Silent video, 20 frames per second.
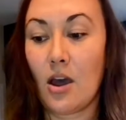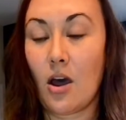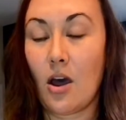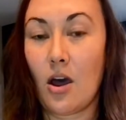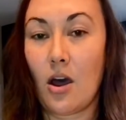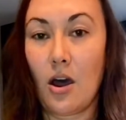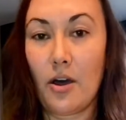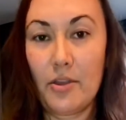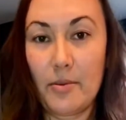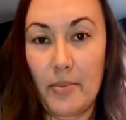
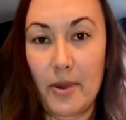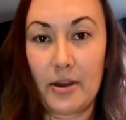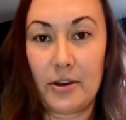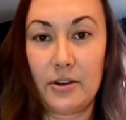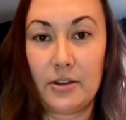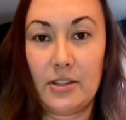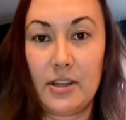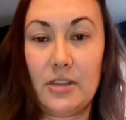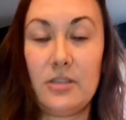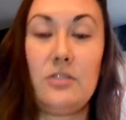all the
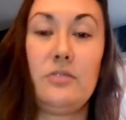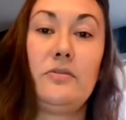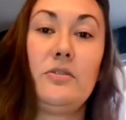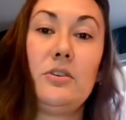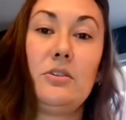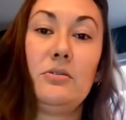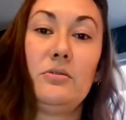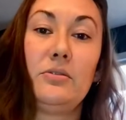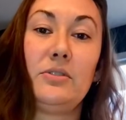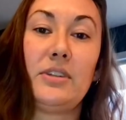butters that you've
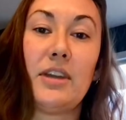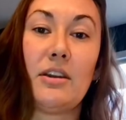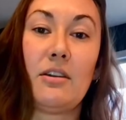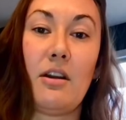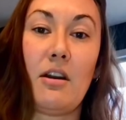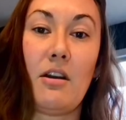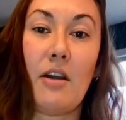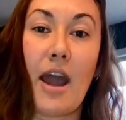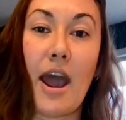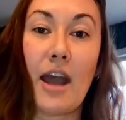used
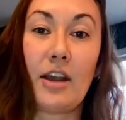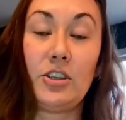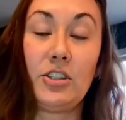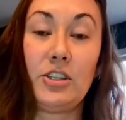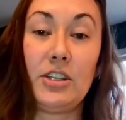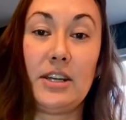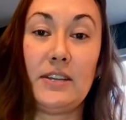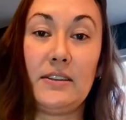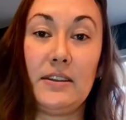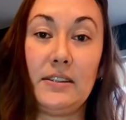are actually
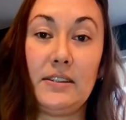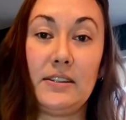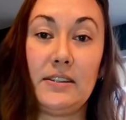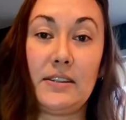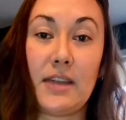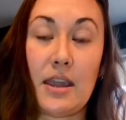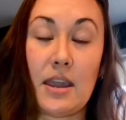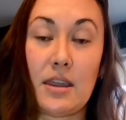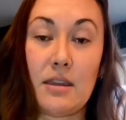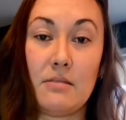at the
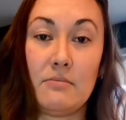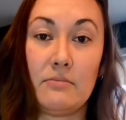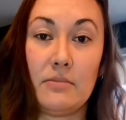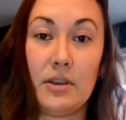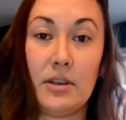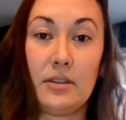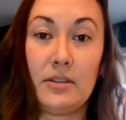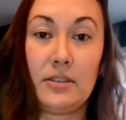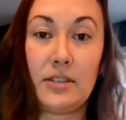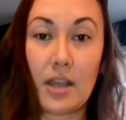same
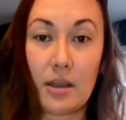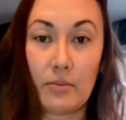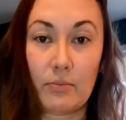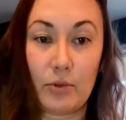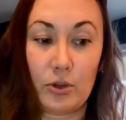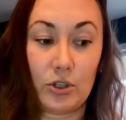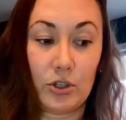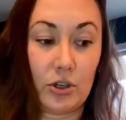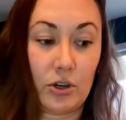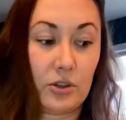
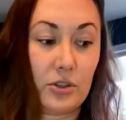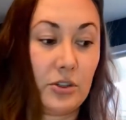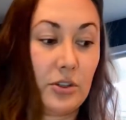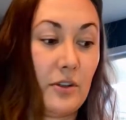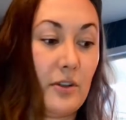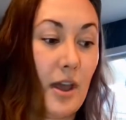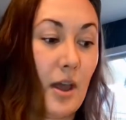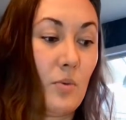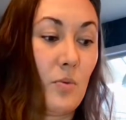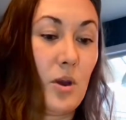temperature, so
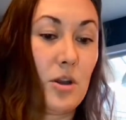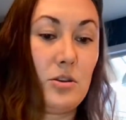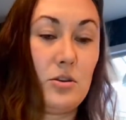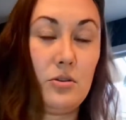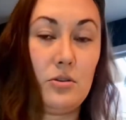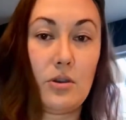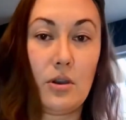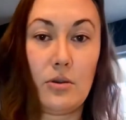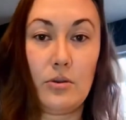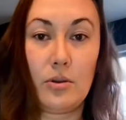that when you
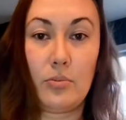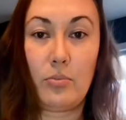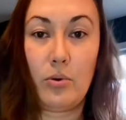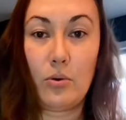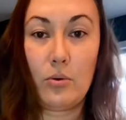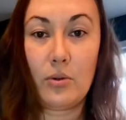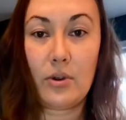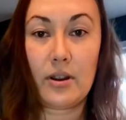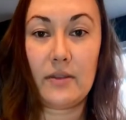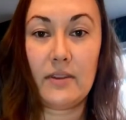go to
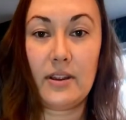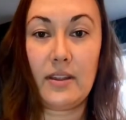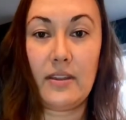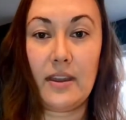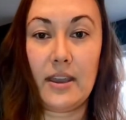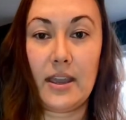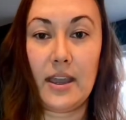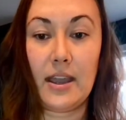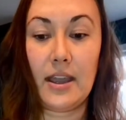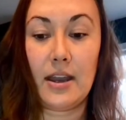pour everything
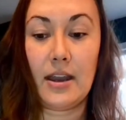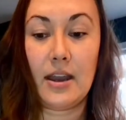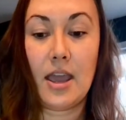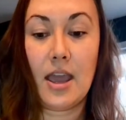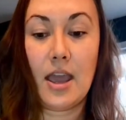in,